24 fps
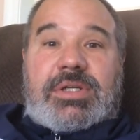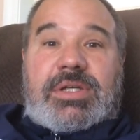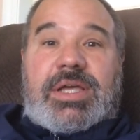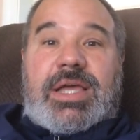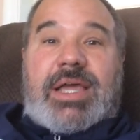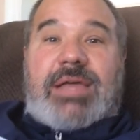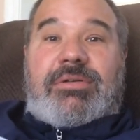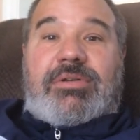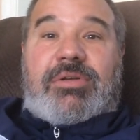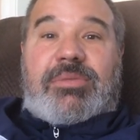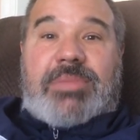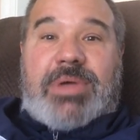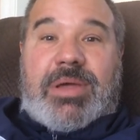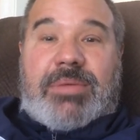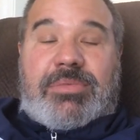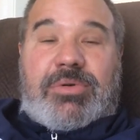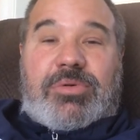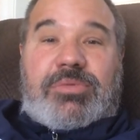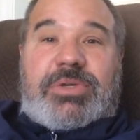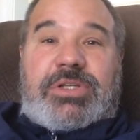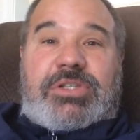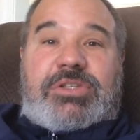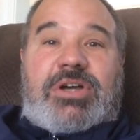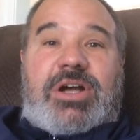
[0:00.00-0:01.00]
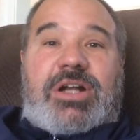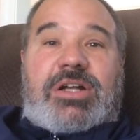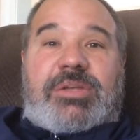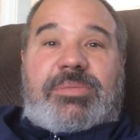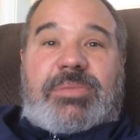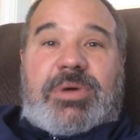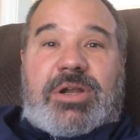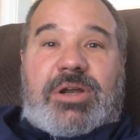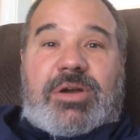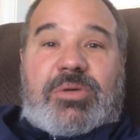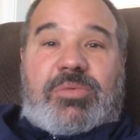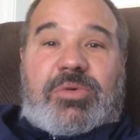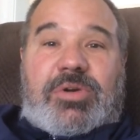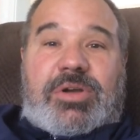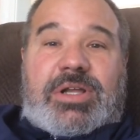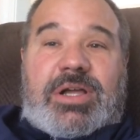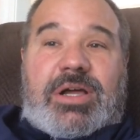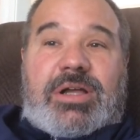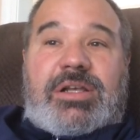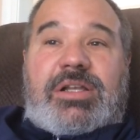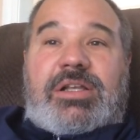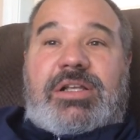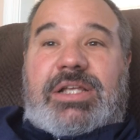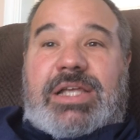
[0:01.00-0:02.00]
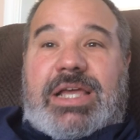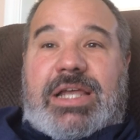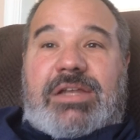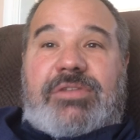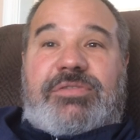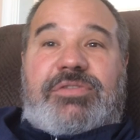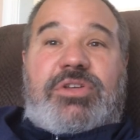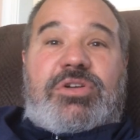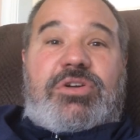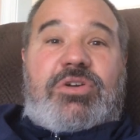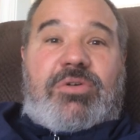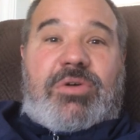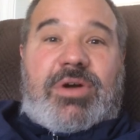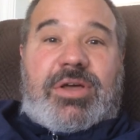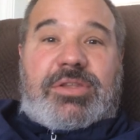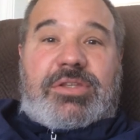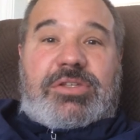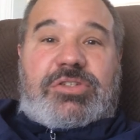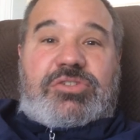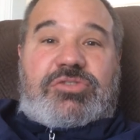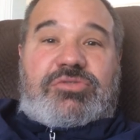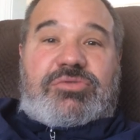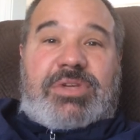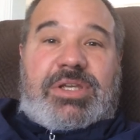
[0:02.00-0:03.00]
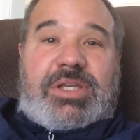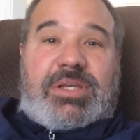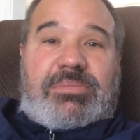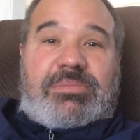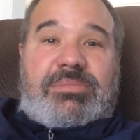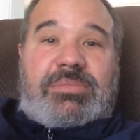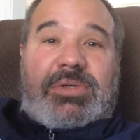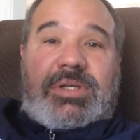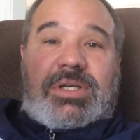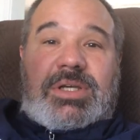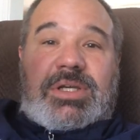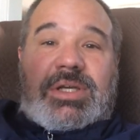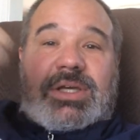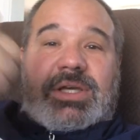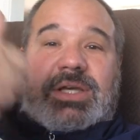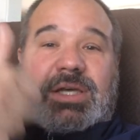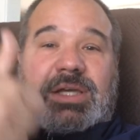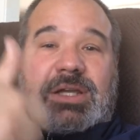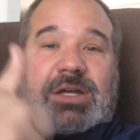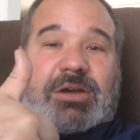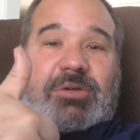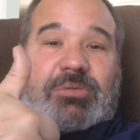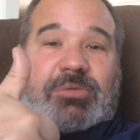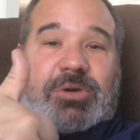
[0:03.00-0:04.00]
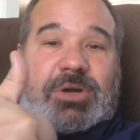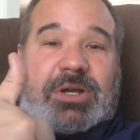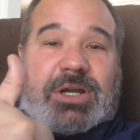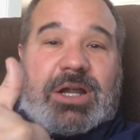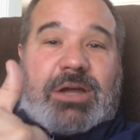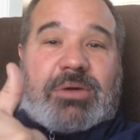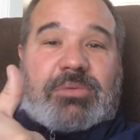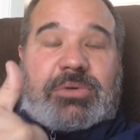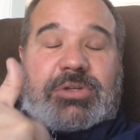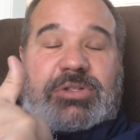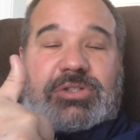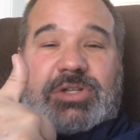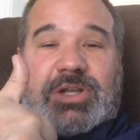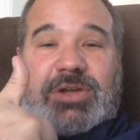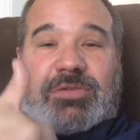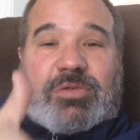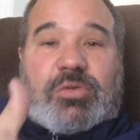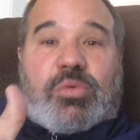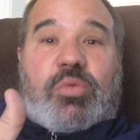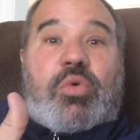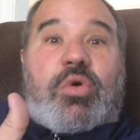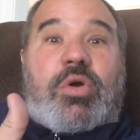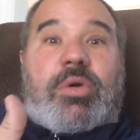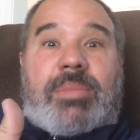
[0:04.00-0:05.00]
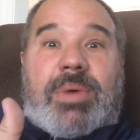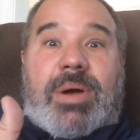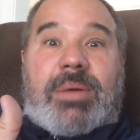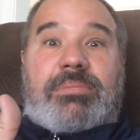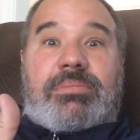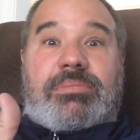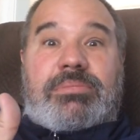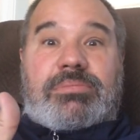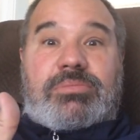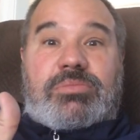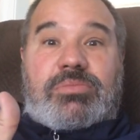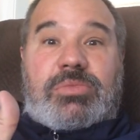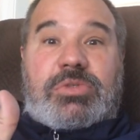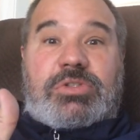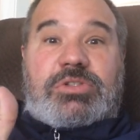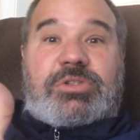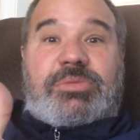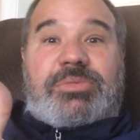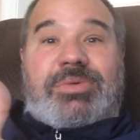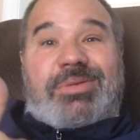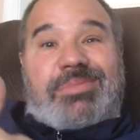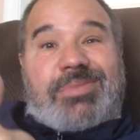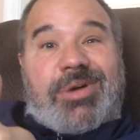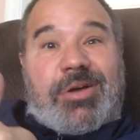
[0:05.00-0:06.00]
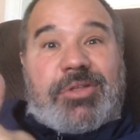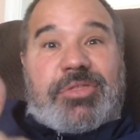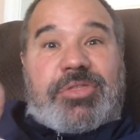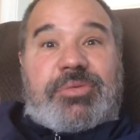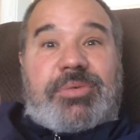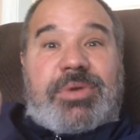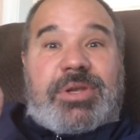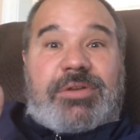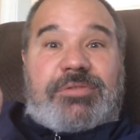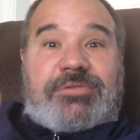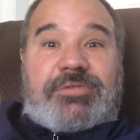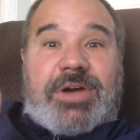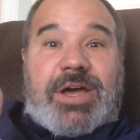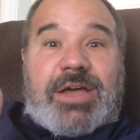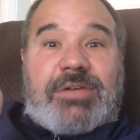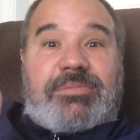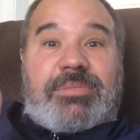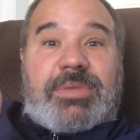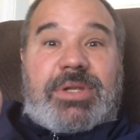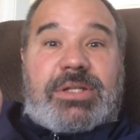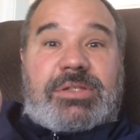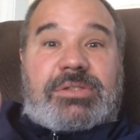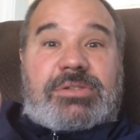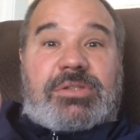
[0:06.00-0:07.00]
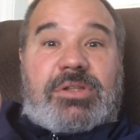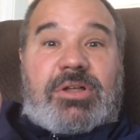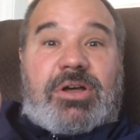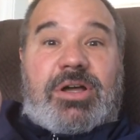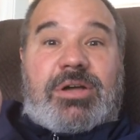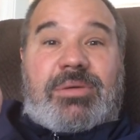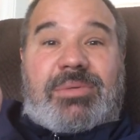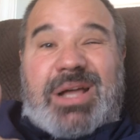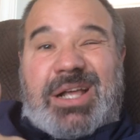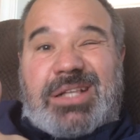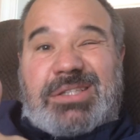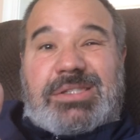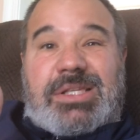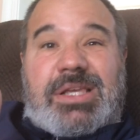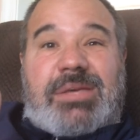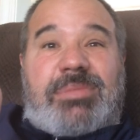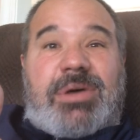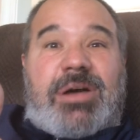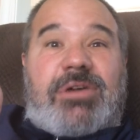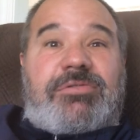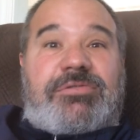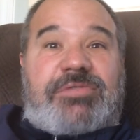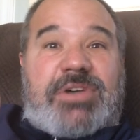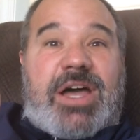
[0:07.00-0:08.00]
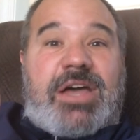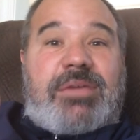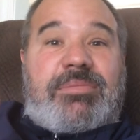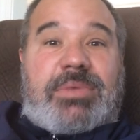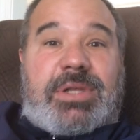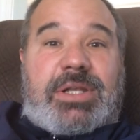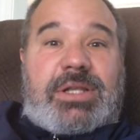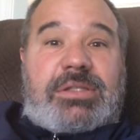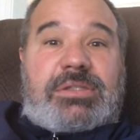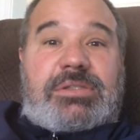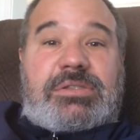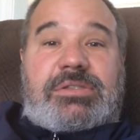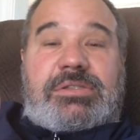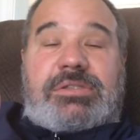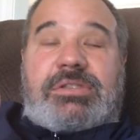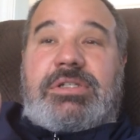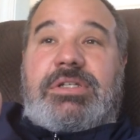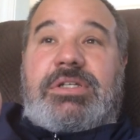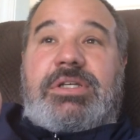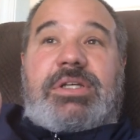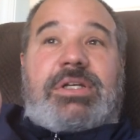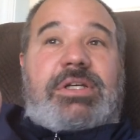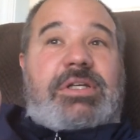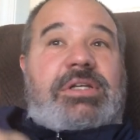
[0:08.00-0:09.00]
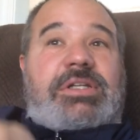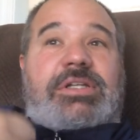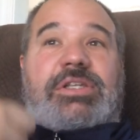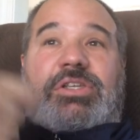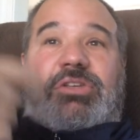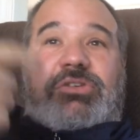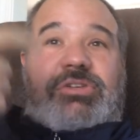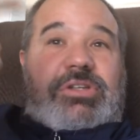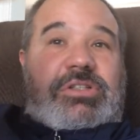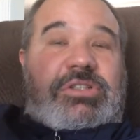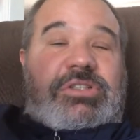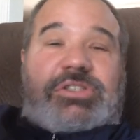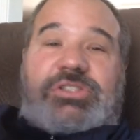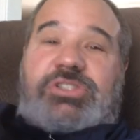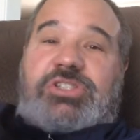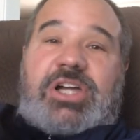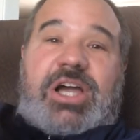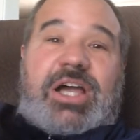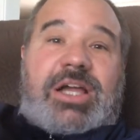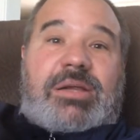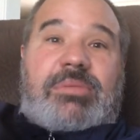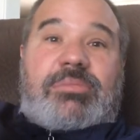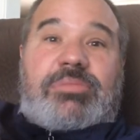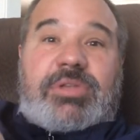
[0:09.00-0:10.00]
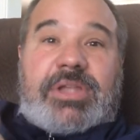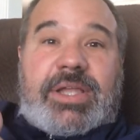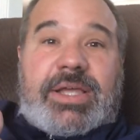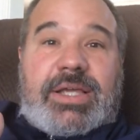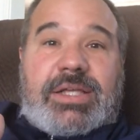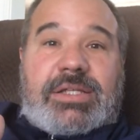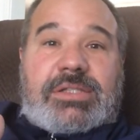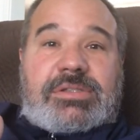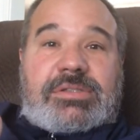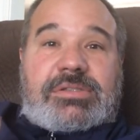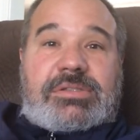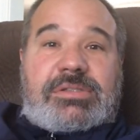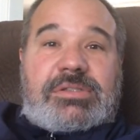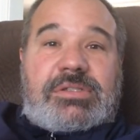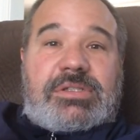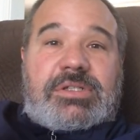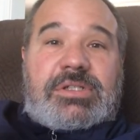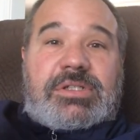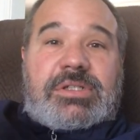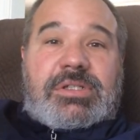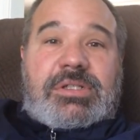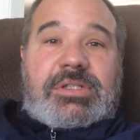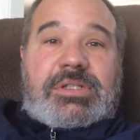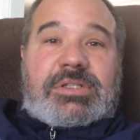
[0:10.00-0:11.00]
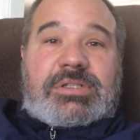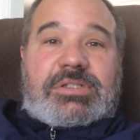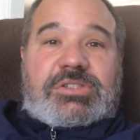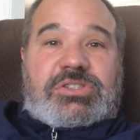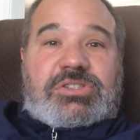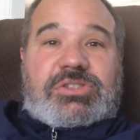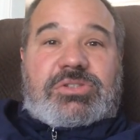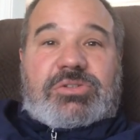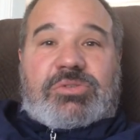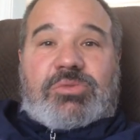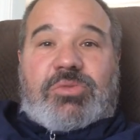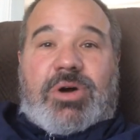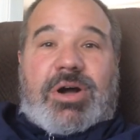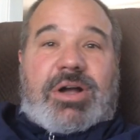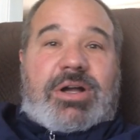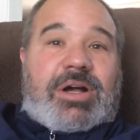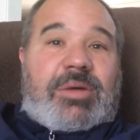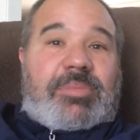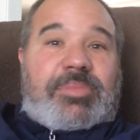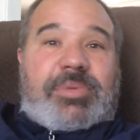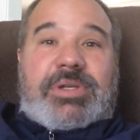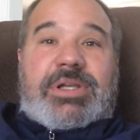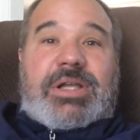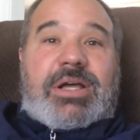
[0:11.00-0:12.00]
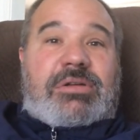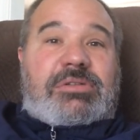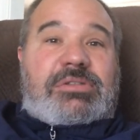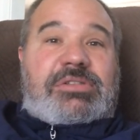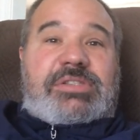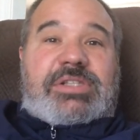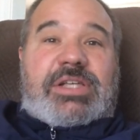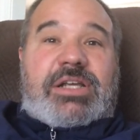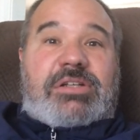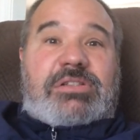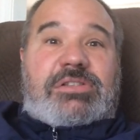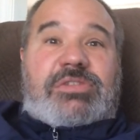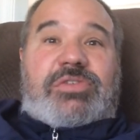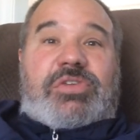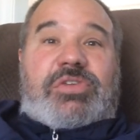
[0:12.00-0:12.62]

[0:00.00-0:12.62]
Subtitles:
And remember, we talked about our workout. And again, if you go on the stream in our workout, we should have a warm up, which should be about 3 to 5 minutes long. I'd say about 5 minutes. You can just jog in place, walk up and down stairs if